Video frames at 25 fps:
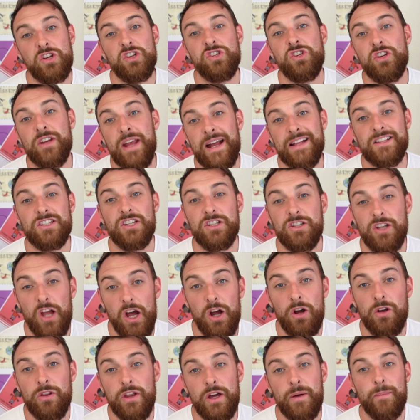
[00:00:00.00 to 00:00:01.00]
as you get to
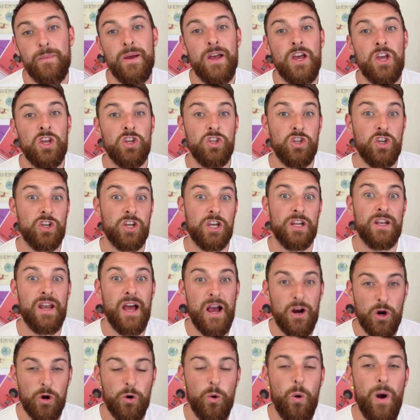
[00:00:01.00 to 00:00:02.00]
know them, you can
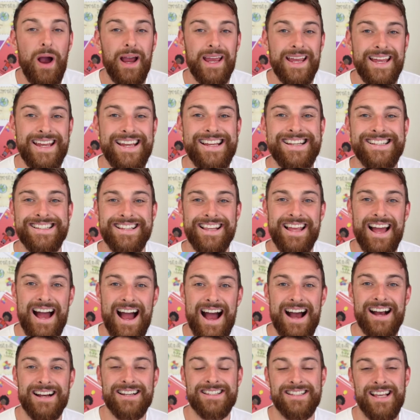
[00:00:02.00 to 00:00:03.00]
quite easily
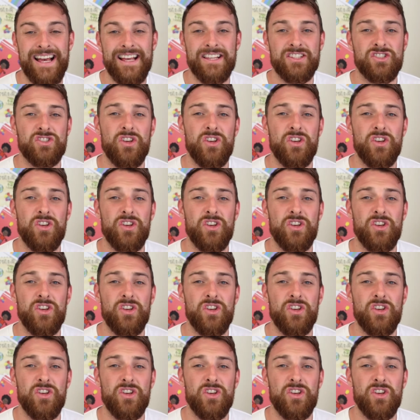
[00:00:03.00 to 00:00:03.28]
access.